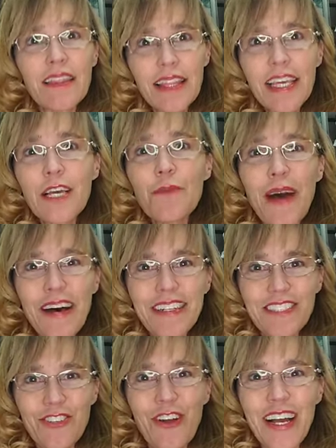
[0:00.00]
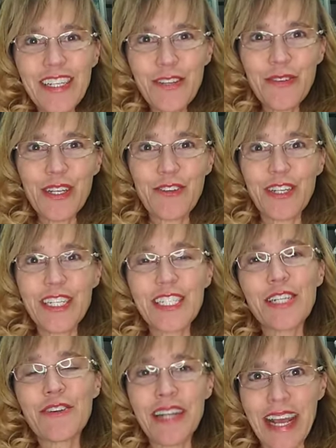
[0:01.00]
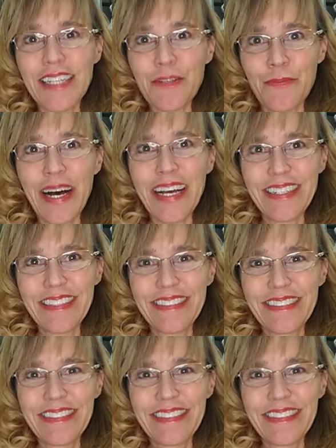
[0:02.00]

think about trying to increase your anandamide.